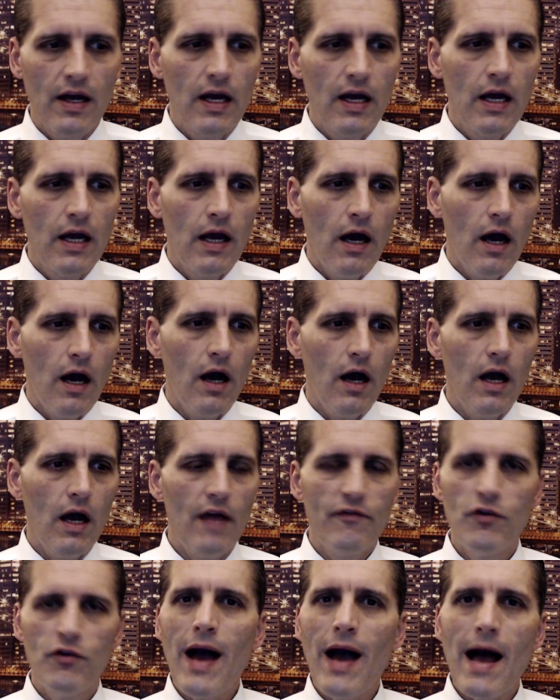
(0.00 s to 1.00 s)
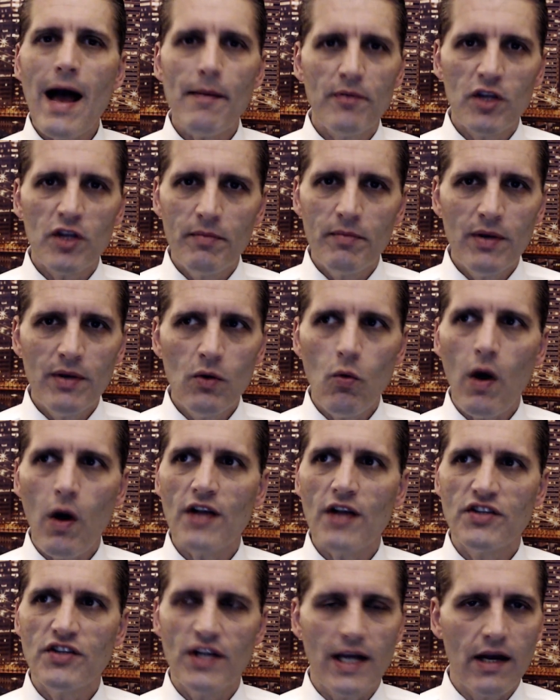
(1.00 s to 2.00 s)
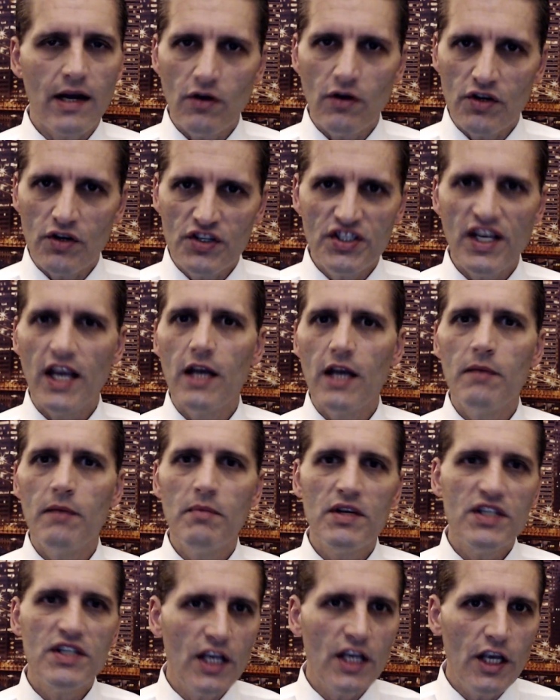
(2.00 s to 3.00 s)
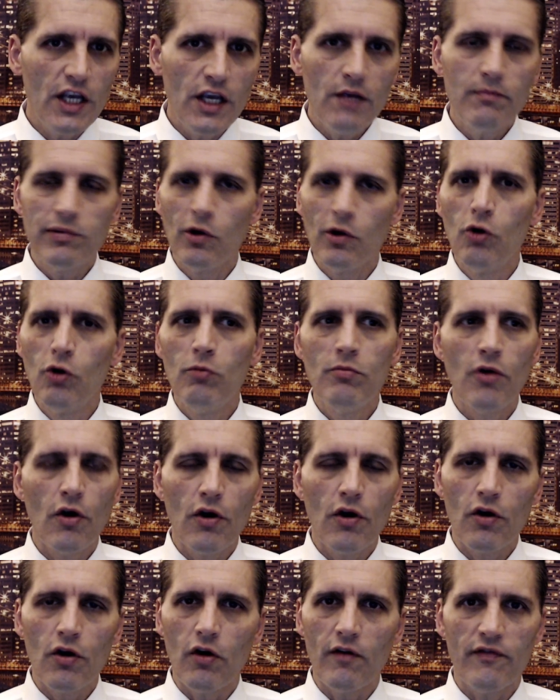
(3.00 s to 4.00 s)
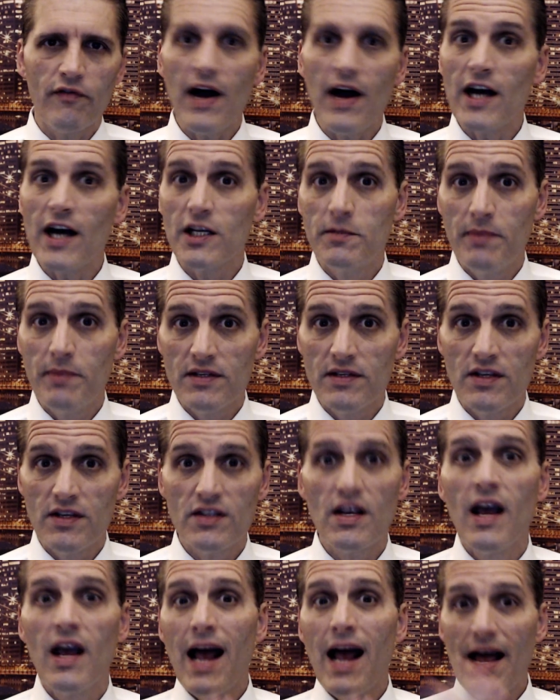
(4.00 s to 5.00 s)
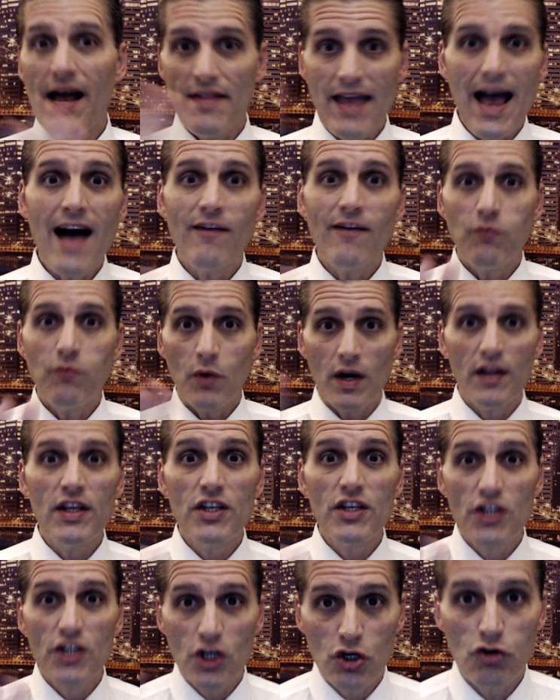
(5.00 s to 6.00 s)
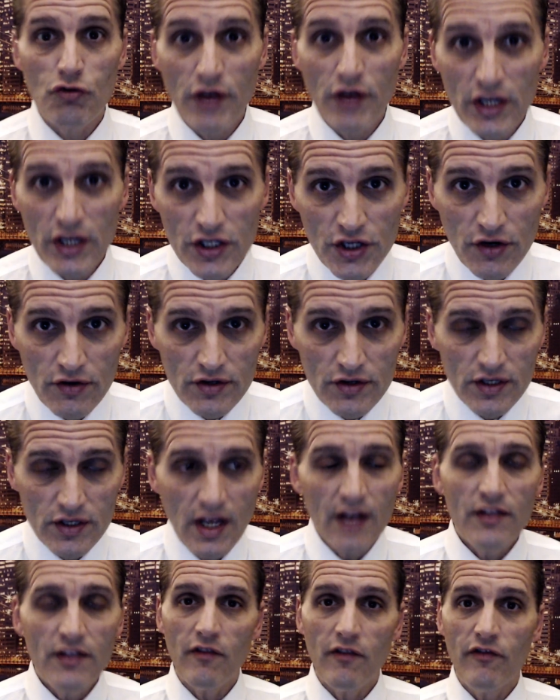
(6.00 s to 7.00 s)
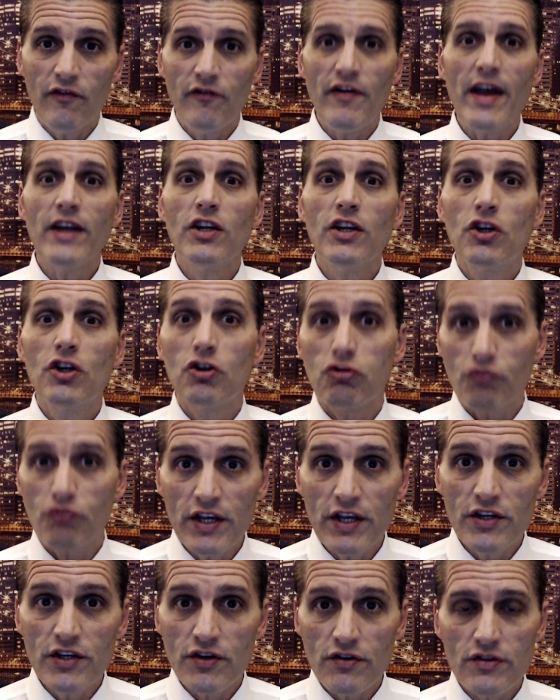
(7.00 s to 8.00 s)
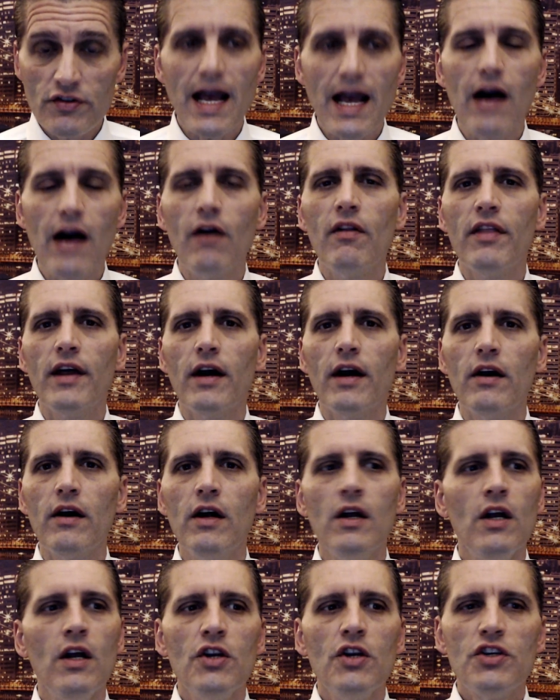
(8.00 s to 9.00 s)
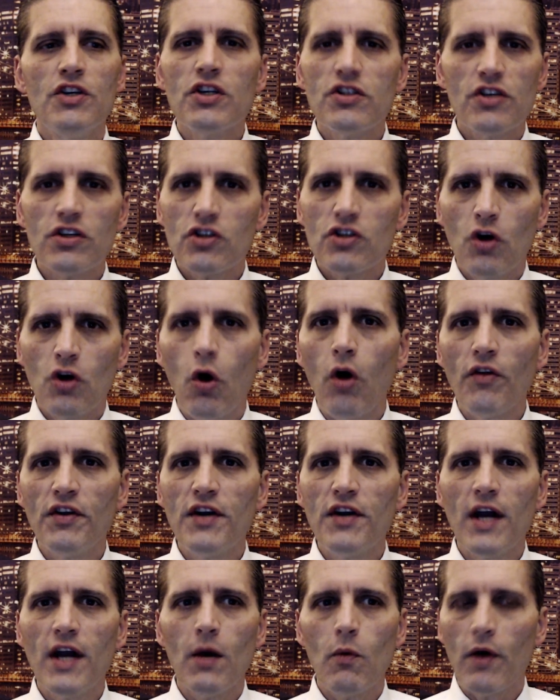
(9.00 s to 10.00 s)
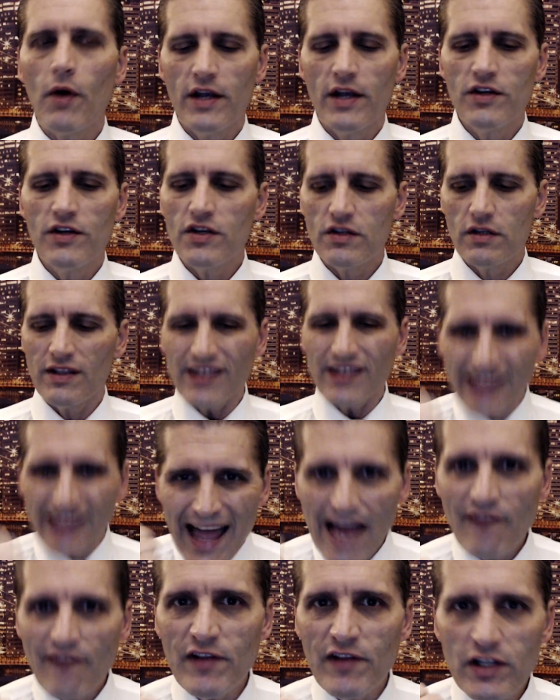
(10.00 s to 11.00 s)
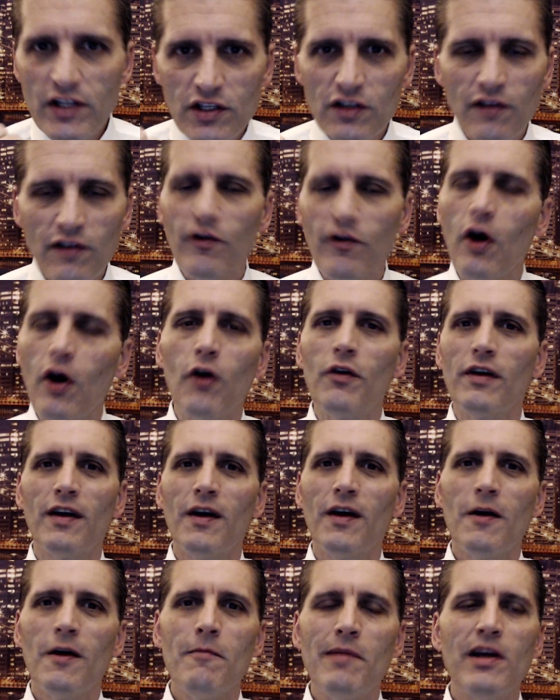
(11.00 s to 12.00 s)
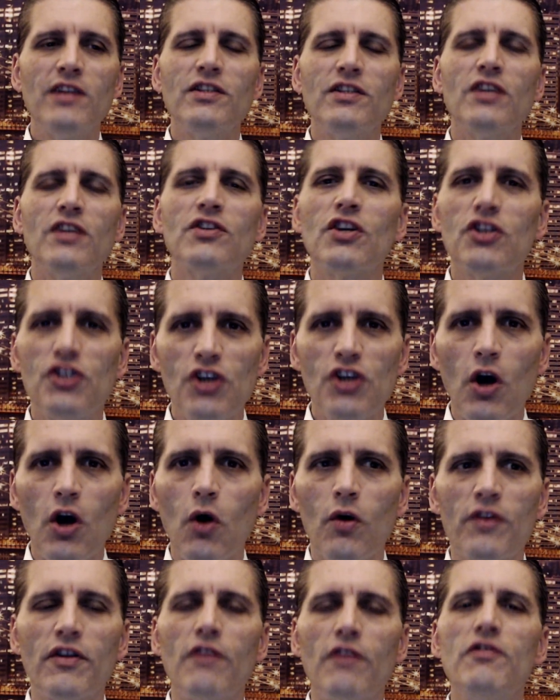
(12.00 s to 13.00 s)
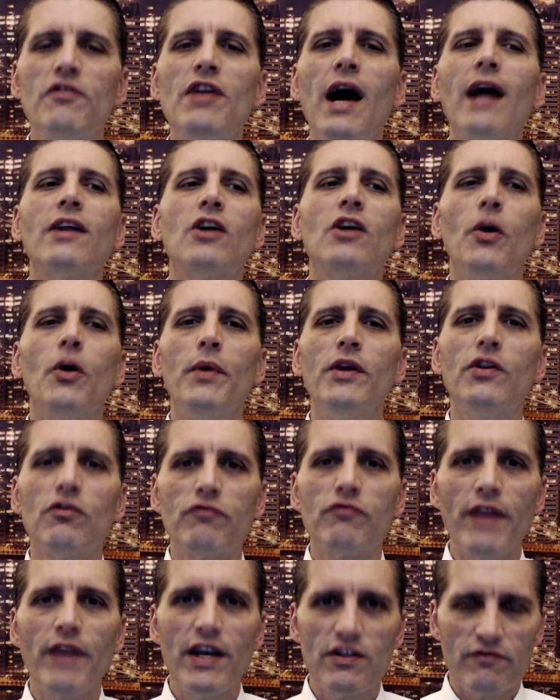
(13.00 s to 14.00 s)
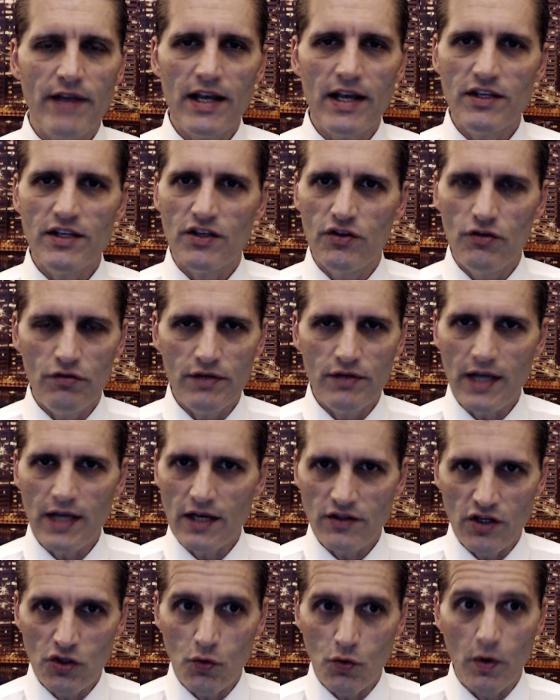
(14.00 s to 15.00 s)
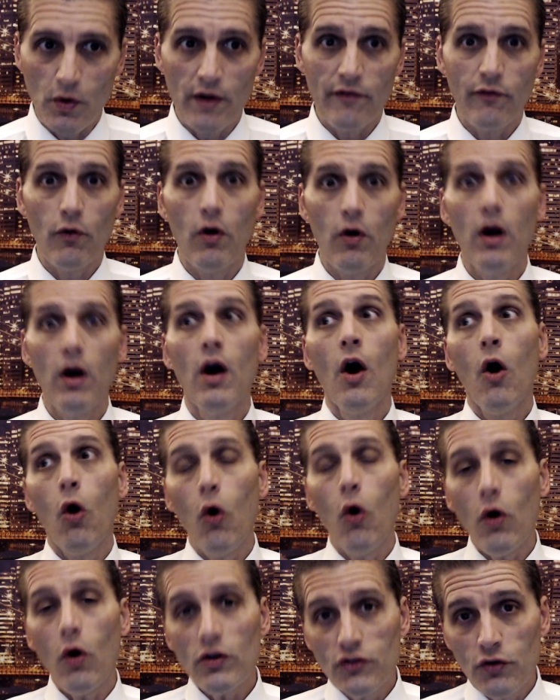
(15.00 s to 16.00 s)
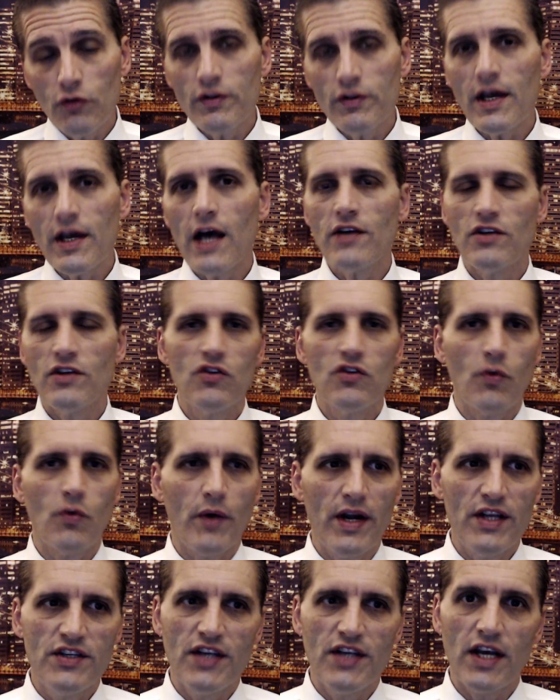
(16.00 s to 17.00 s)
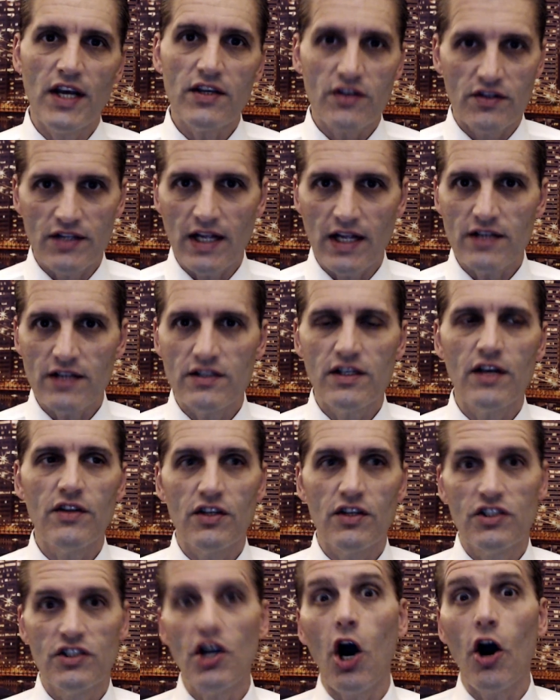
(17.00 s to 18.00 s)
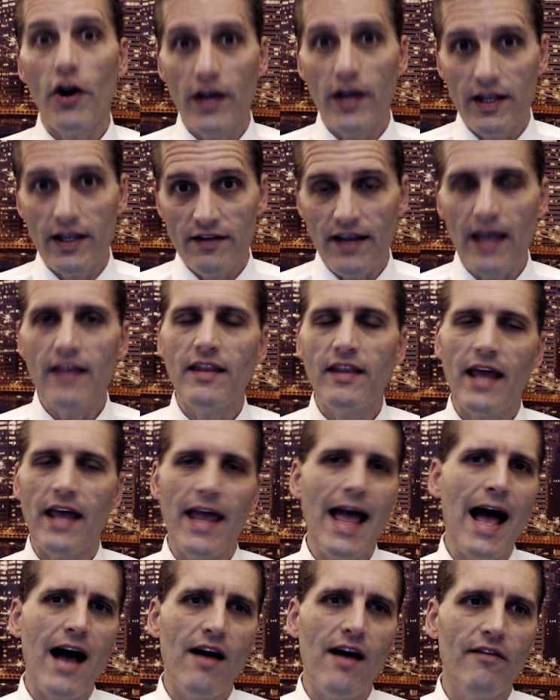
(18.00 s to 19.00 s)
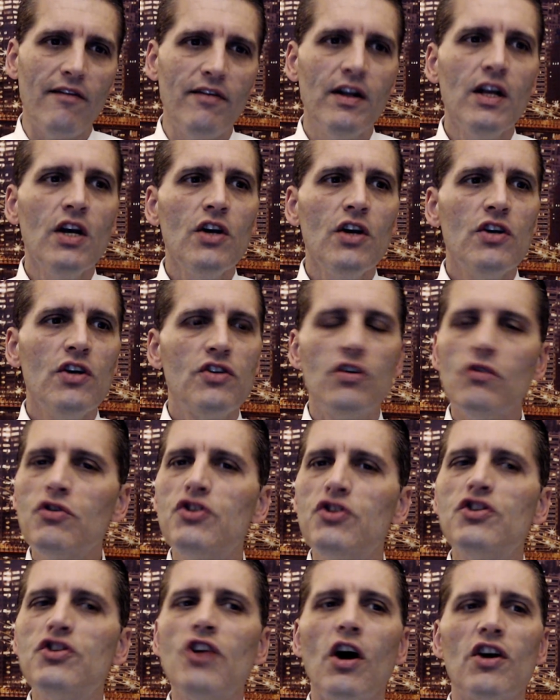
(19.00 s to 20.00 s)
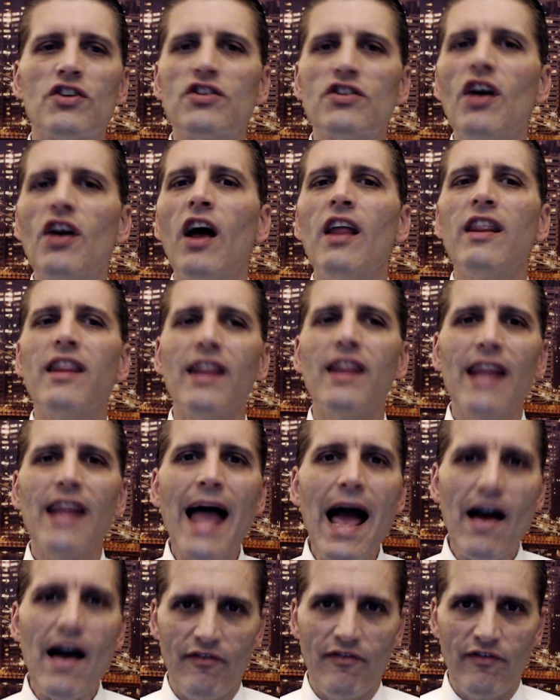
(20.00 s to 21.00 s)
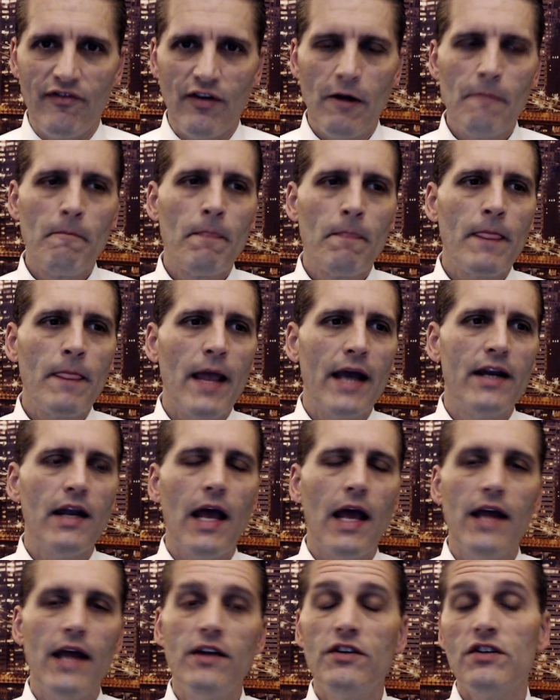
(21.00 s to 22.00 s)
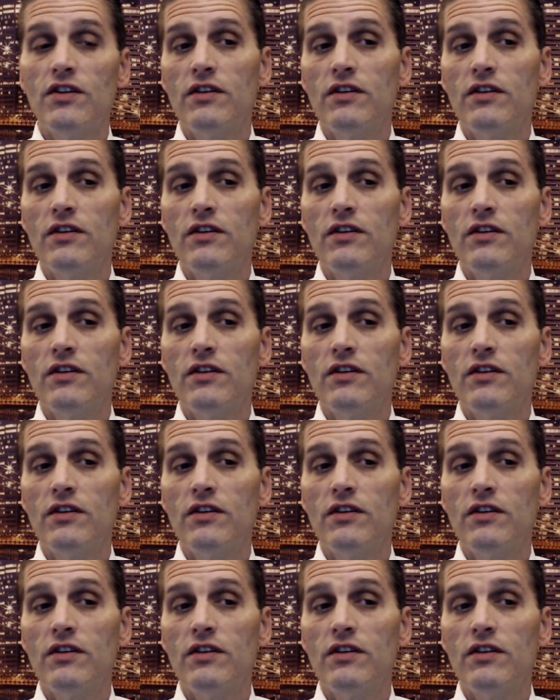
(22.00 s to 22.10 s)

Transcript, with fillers: uh, if you happen to be watching, I don't know, CNBC, Bloomberg, or Fox Business, and they have one of these creatures, the Fed creatures out there, just, just call the network and just laugh into the phone because it's a joke. They're not going to raise rates in 2024 or 2026 because that's the other target date they have. So just laugh and, and just